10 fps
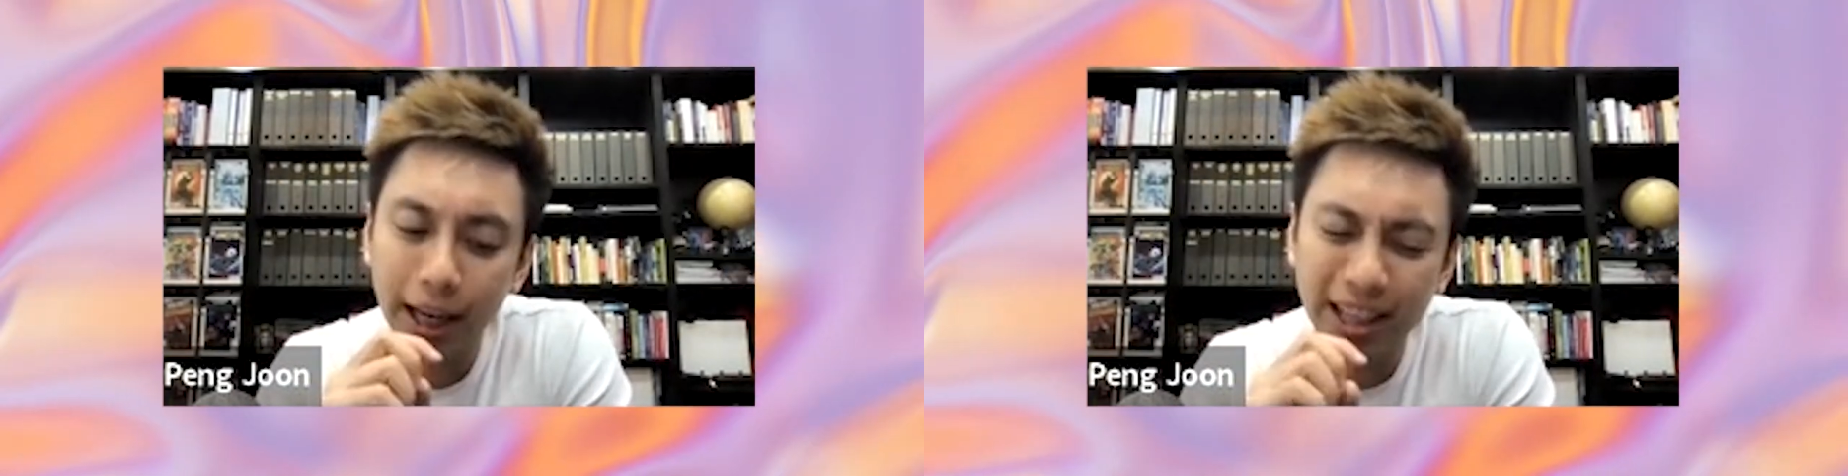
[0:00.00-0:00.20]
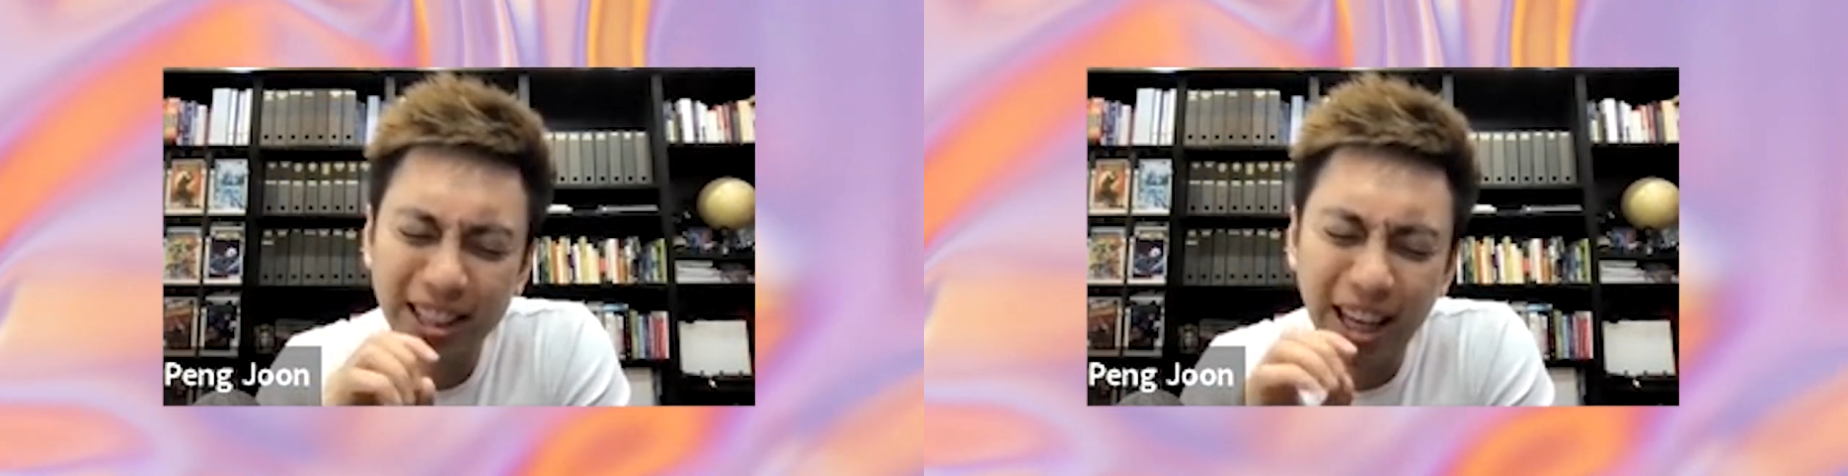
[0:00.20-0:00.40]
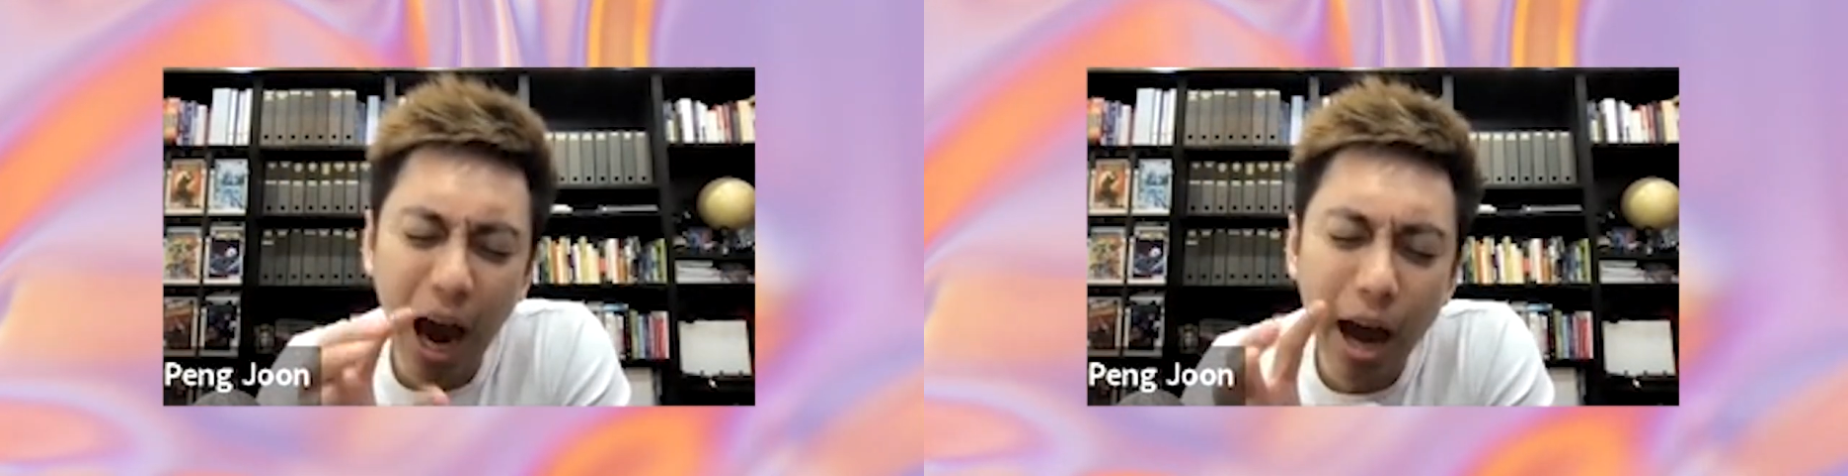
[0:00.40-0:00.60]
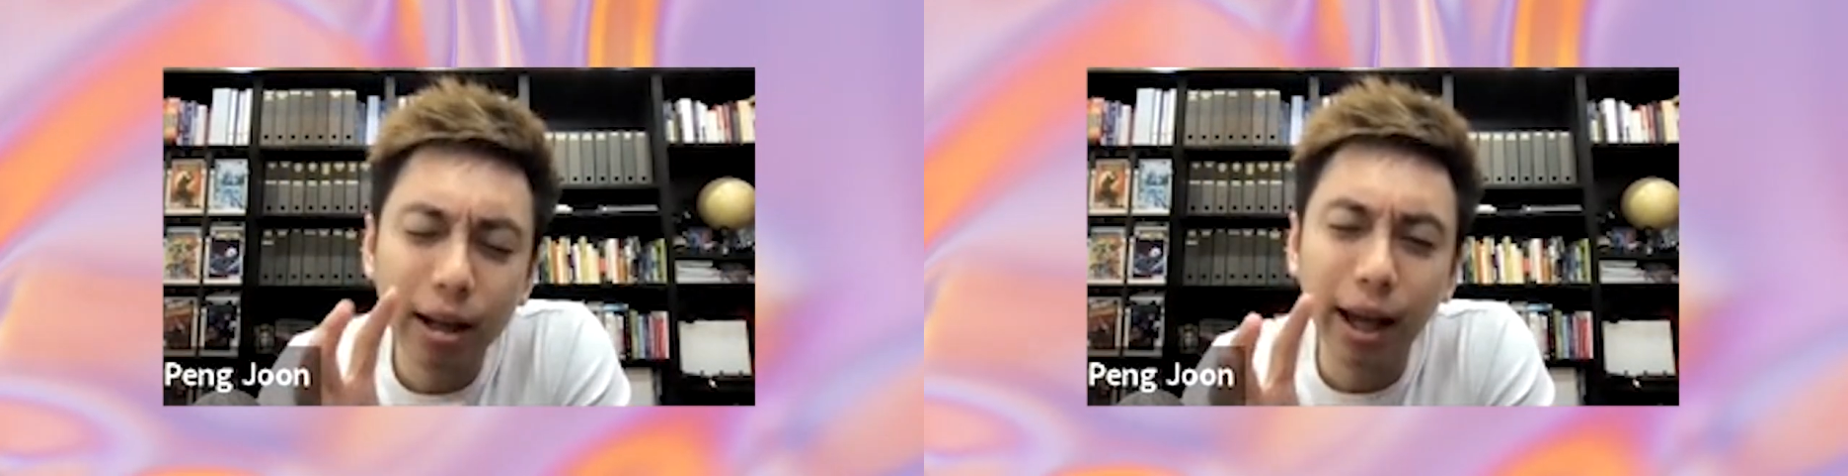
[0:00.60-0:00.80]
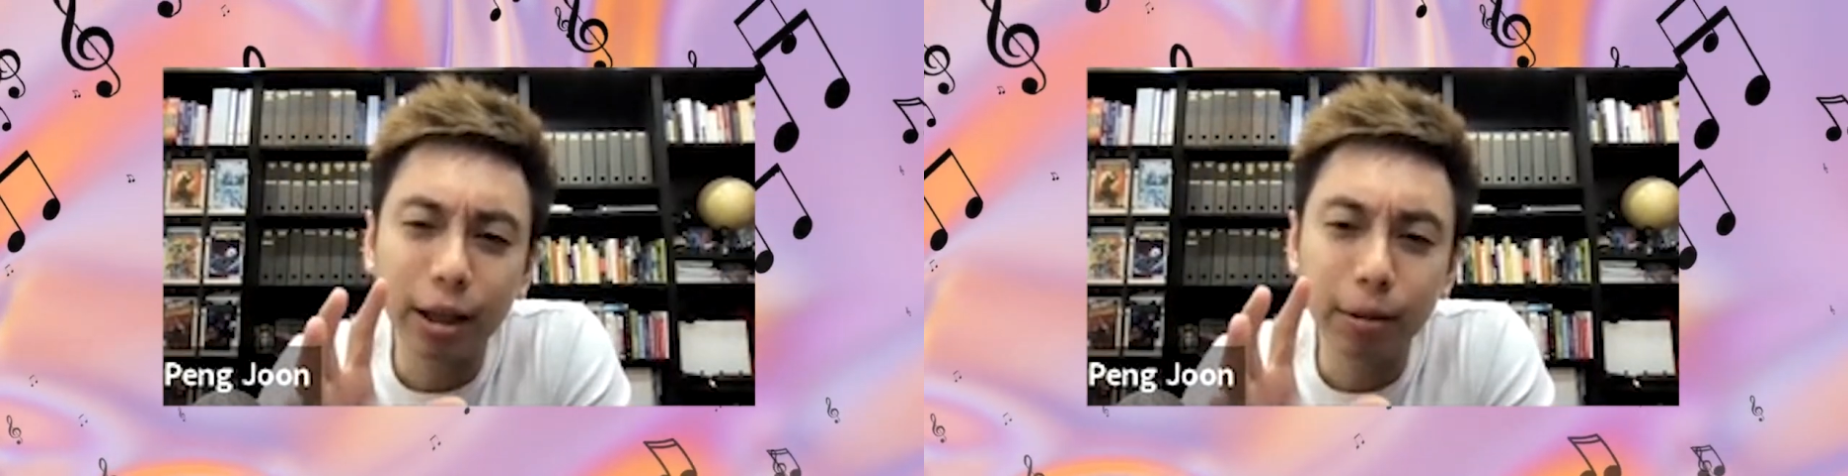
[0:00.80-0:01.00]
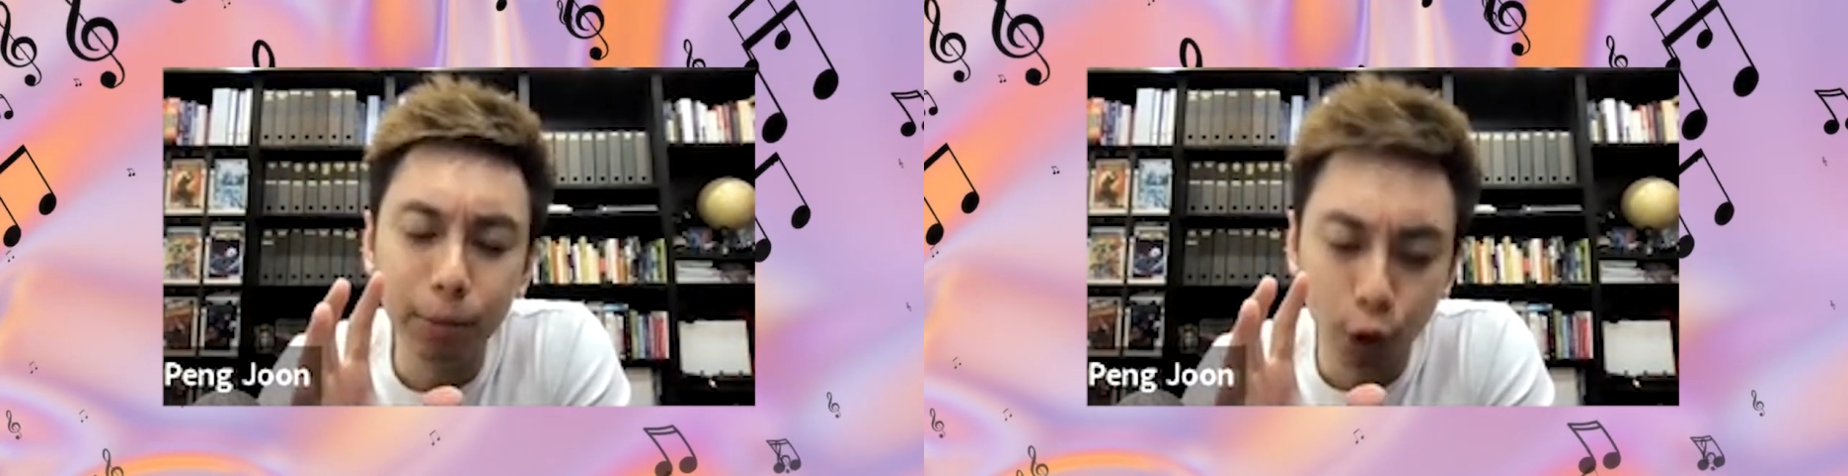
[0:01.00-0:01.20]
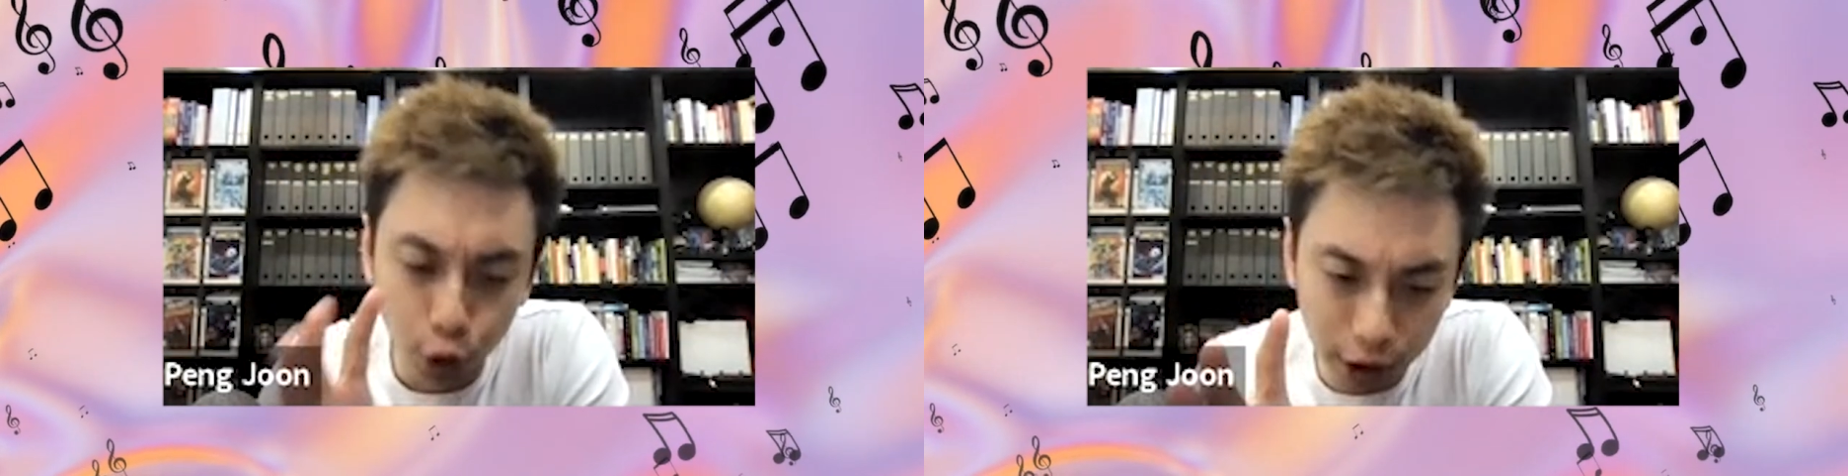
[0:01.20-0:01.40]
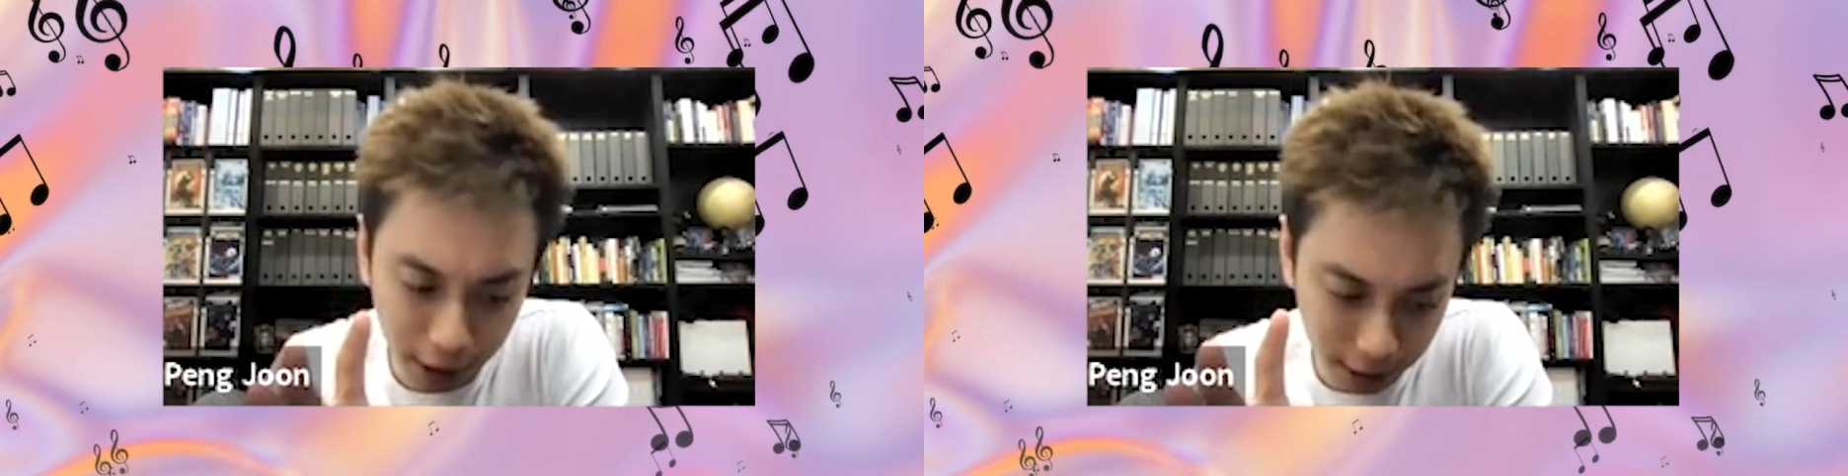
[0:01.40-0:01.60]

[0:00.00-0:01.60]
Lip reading: it's kind of like music.